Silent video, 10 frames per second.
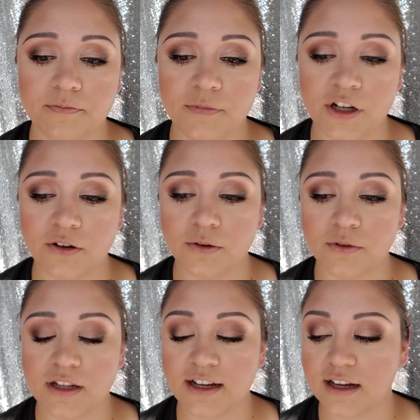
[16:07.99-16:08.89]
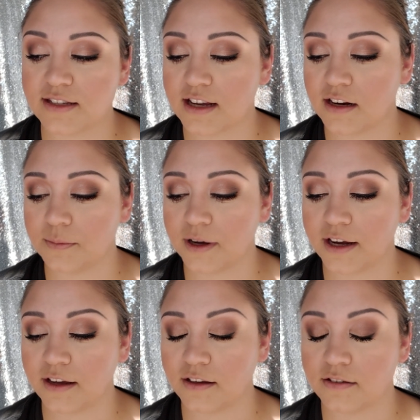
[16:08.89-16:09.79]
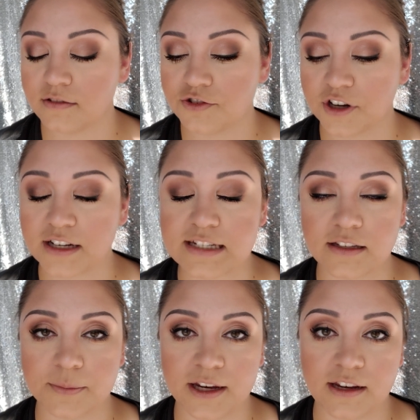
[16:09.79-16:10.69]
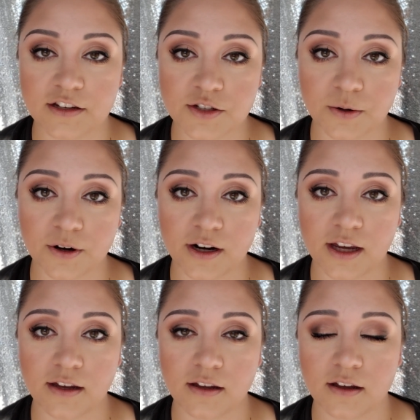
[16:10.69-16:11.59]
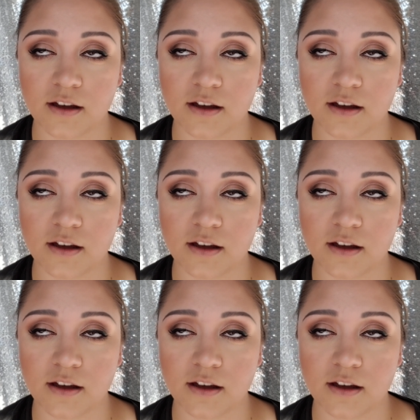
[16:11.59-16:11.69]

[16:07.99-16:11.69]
You know, like I said in my Trichotillomania story,